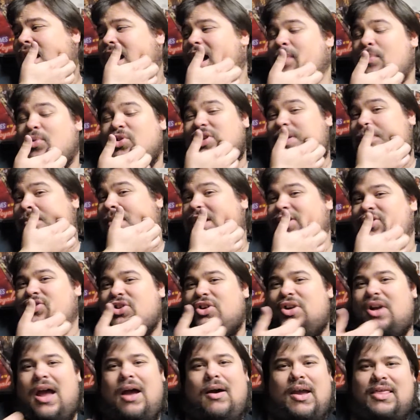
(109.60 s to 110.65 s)
um, which I'm not
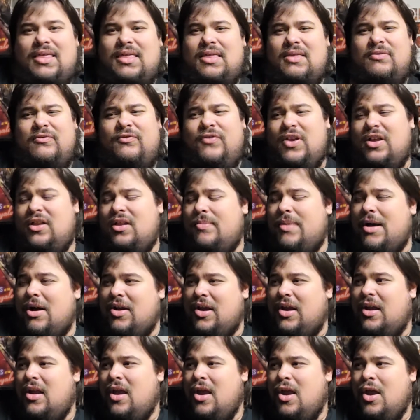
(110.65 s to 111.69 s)
sure how I feel about
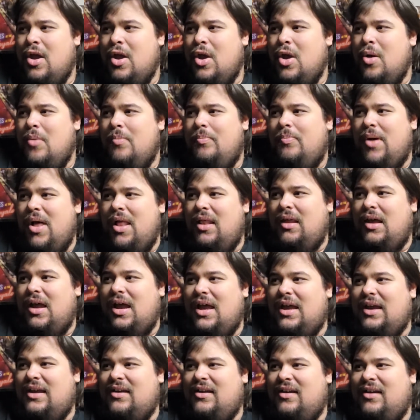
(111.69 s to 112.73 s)
it, but
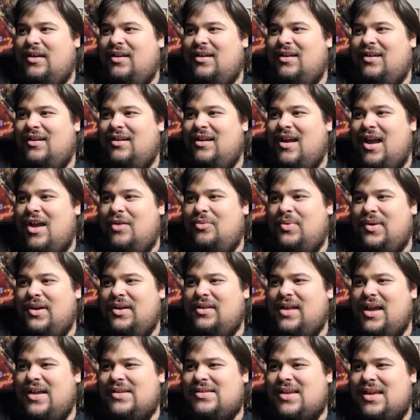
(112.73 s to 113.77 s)
like, I
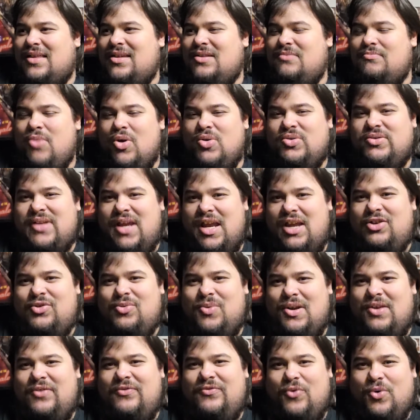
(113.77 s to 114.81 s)
realized I think most
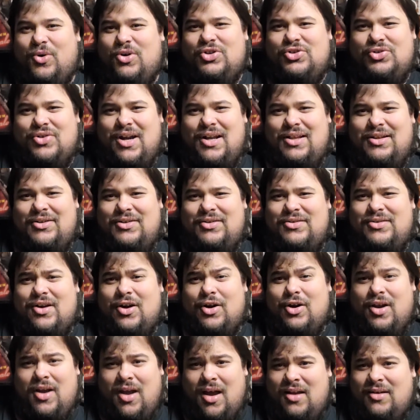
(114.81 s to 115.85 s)
A24 trailers
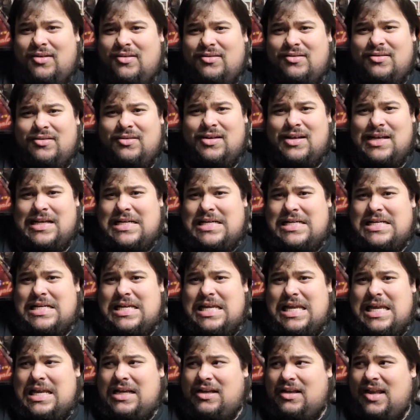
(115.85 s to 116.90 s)
are cut
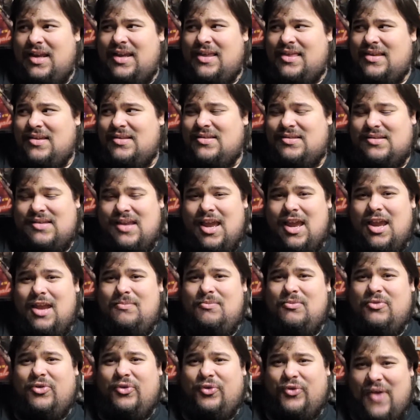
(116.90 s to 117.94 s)
in like the
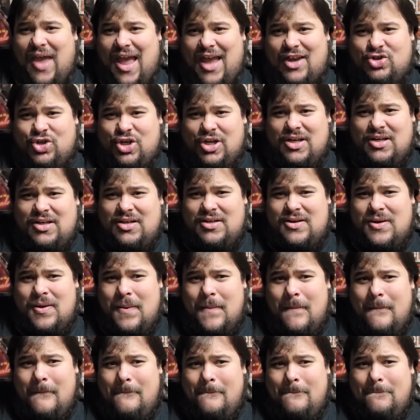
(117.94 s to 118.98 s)
same fashion.
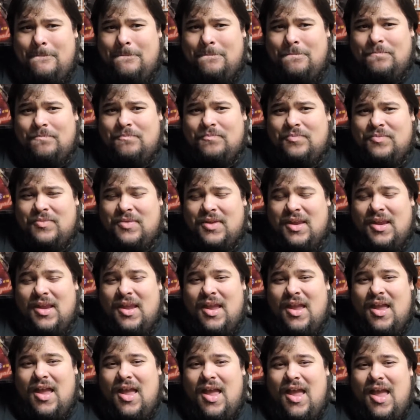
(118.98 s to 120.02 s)

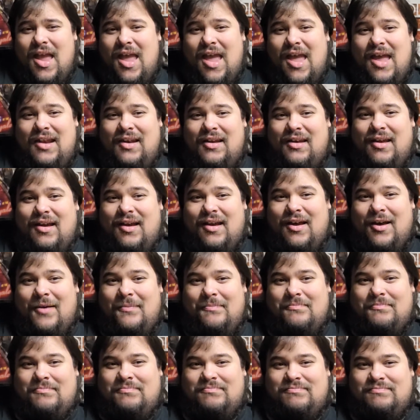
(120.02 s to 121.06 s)
And,
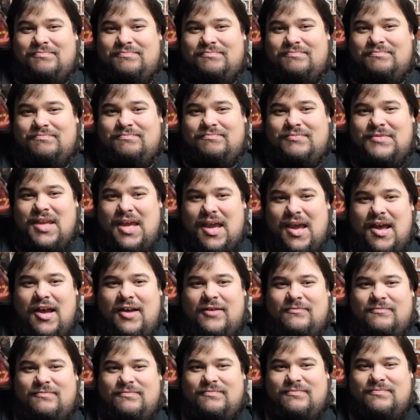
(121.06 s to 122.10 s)
um,
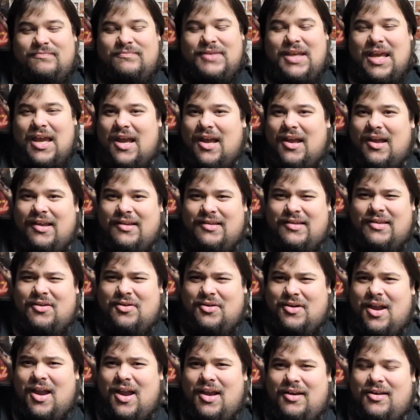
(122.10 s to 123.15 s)
yeah, yeah, it, they're
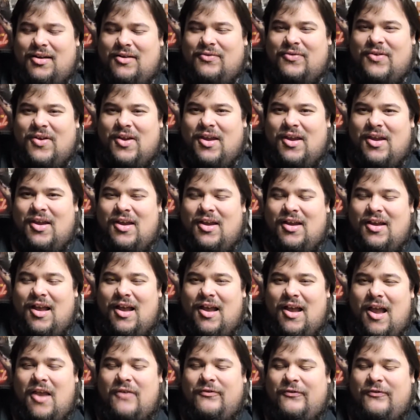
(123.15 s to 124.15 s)
kind of. I,